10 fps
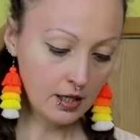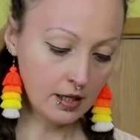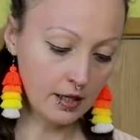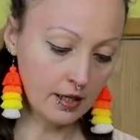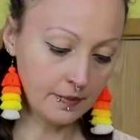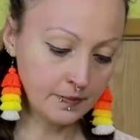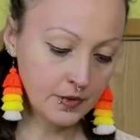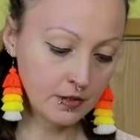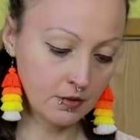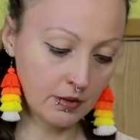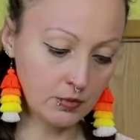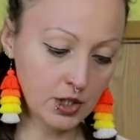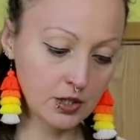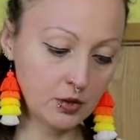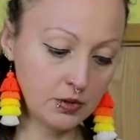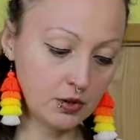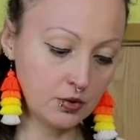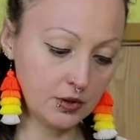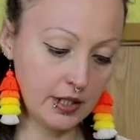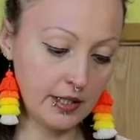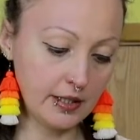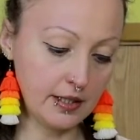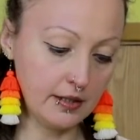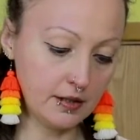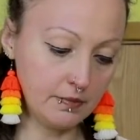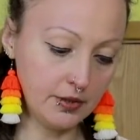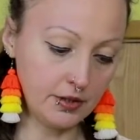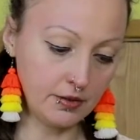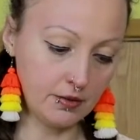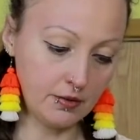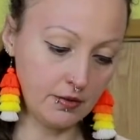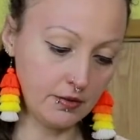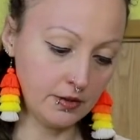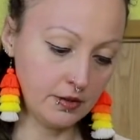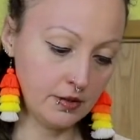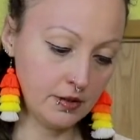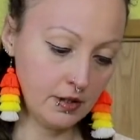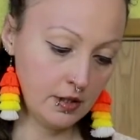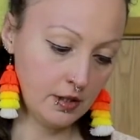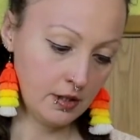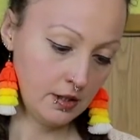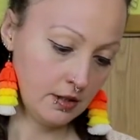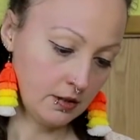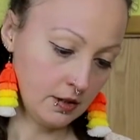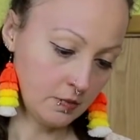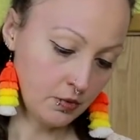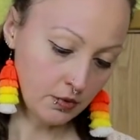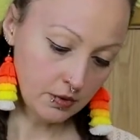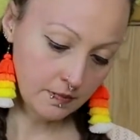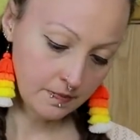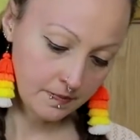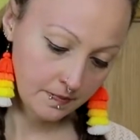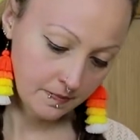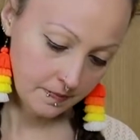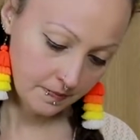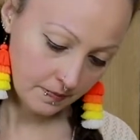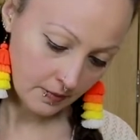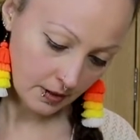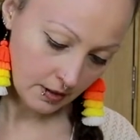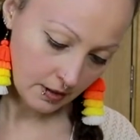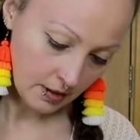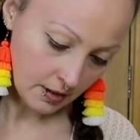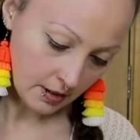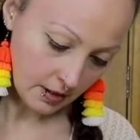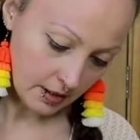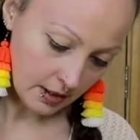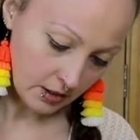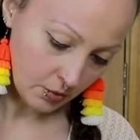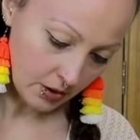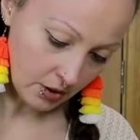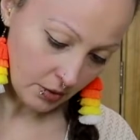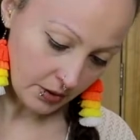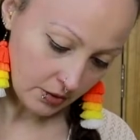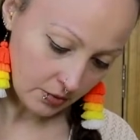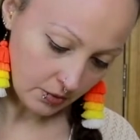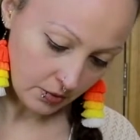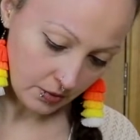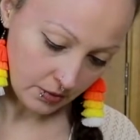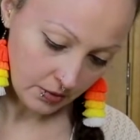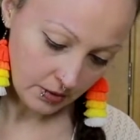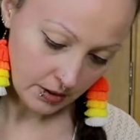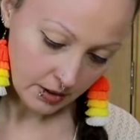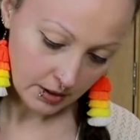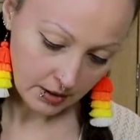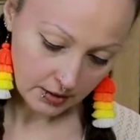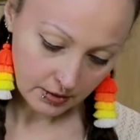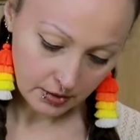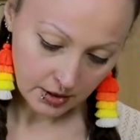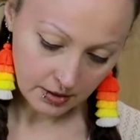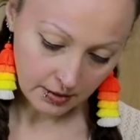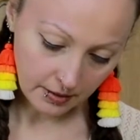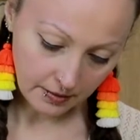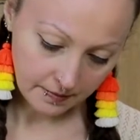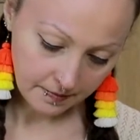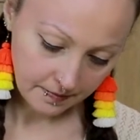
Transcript: So I'm just going to take a little bit on the spoon and we're going to drizzle